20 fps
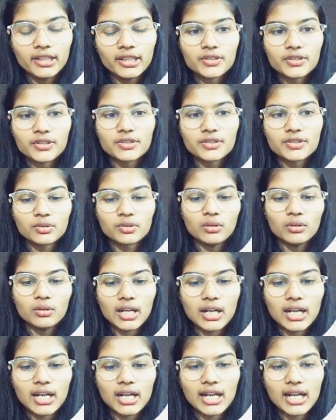So
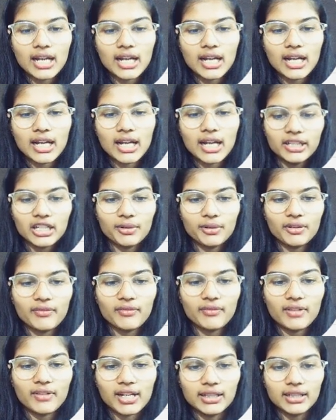I'll print up a
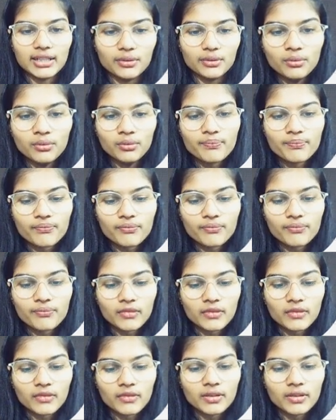value.
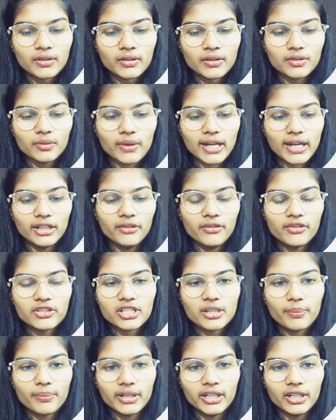So value which I
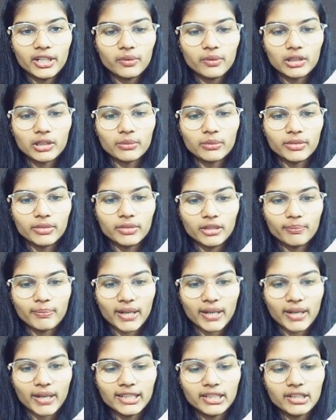print will be
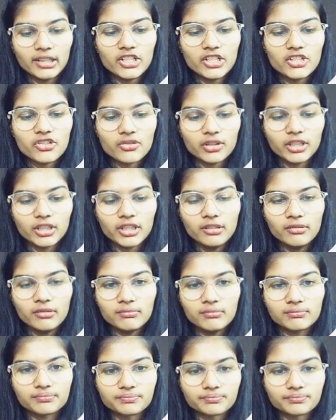binary tree